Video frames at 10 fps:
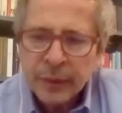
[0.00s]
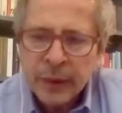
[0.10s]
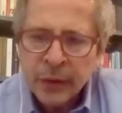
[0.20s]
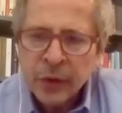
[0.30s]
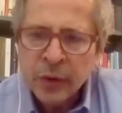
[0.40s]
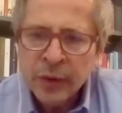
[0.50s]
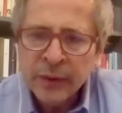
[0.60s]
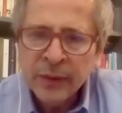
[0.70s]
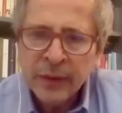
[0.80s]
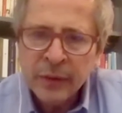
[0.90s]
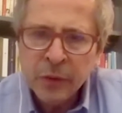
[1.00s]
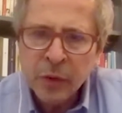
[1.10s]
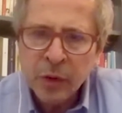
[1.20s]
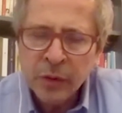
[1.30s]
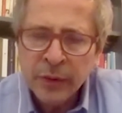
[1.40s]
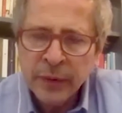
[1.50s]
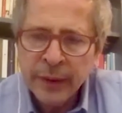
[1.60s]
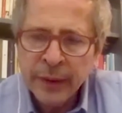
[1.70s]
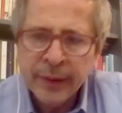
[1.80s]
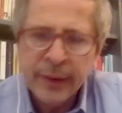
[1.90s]
So this involves
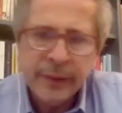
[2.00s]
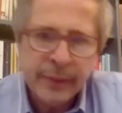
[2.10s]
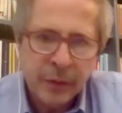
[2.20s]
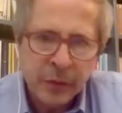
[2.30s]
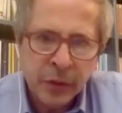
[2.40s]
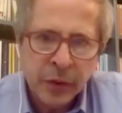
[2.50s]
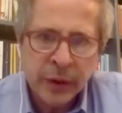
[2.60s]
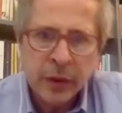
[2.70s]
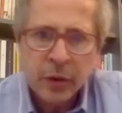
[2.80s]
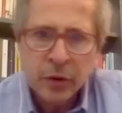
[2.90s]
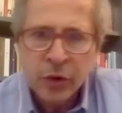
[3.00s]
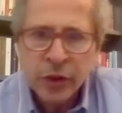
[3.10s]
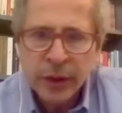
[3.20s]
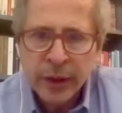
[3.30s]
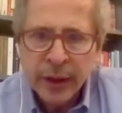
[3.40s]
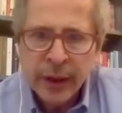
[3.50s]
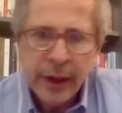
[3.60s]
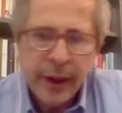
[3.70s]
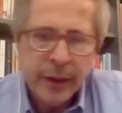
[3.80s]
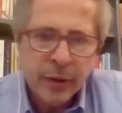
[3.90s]
the testing of new technology
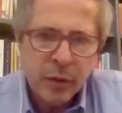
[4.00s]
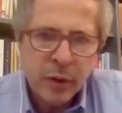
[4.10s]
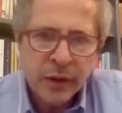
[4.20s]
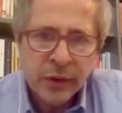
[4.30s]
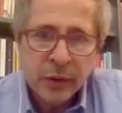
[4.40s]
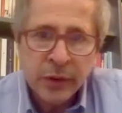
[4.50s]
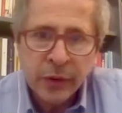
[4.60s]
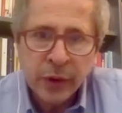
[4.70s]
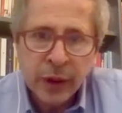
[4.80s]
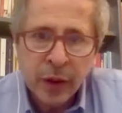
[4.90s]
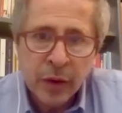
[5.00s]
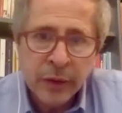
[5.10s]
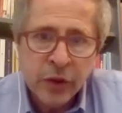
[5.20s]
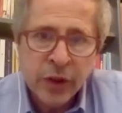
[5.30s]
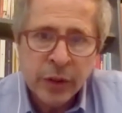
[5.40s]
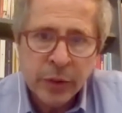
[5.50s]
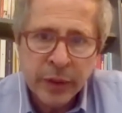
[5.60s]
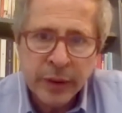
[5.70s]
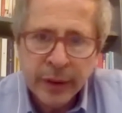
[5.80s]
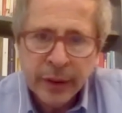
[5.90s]
and requires also a lot of
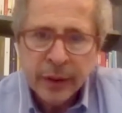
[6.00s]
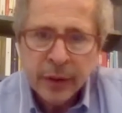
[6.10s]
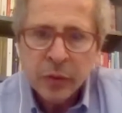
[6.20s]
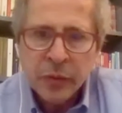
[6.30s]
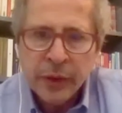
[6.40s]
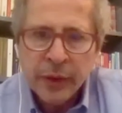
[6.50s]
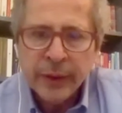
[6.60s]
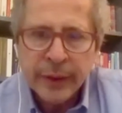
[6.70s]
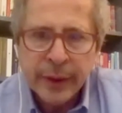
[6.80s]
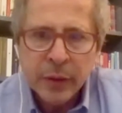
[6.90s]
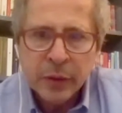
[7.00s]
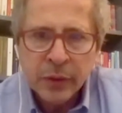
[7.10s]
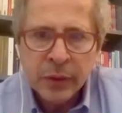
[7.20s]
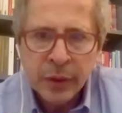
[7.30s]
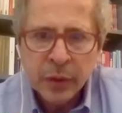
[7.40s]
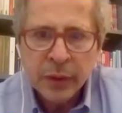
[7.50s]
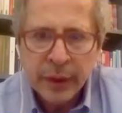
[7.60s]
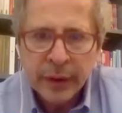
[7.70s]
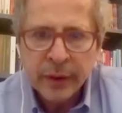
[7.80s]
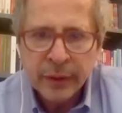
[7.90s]
ingenuity to find out new
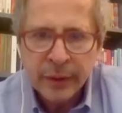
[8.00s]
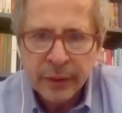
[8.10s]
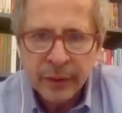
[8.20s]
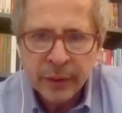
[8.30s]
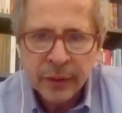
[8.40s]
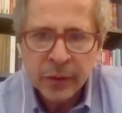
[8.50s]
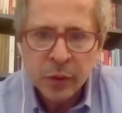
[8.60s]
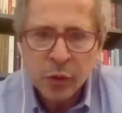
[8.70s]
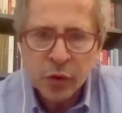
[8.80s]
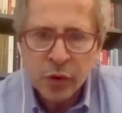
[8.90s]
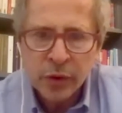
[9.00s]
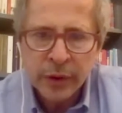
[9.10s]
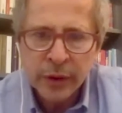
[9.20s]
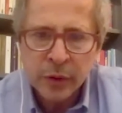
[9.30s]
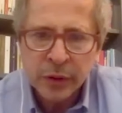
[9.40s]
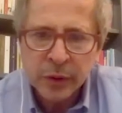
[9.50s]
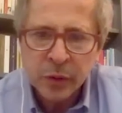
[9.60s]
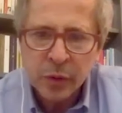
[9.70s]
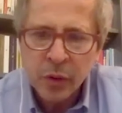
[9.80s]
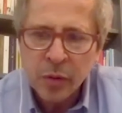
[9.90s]
technical solution in order
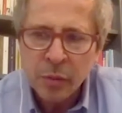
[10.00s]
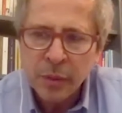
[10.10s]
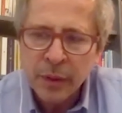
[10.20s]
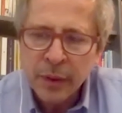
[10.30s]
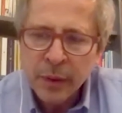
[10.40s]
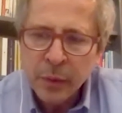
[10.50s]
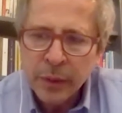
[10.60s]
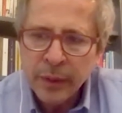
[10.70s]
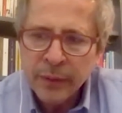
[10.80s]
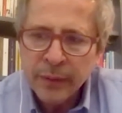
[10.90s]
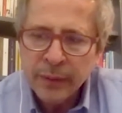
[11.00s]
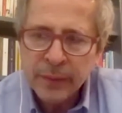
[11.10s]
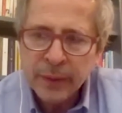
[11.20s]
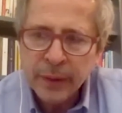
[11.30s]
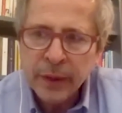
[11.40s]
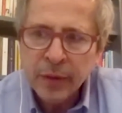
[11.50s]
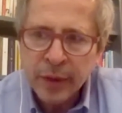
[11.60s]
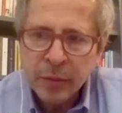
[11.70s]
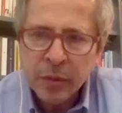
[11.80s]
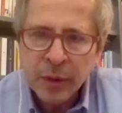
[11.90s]
to cope with this
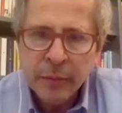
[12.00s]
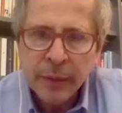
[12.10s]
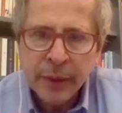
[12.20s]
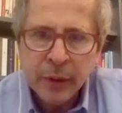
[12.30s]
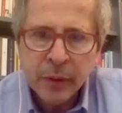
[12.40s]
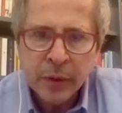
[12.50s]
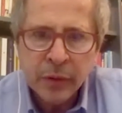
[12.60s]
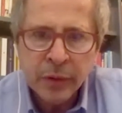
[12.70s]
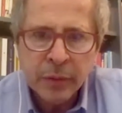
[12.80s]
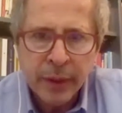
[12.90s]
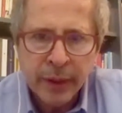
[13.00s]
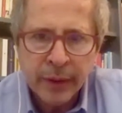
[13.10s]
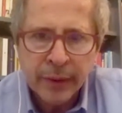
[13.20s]
incredible amount of demand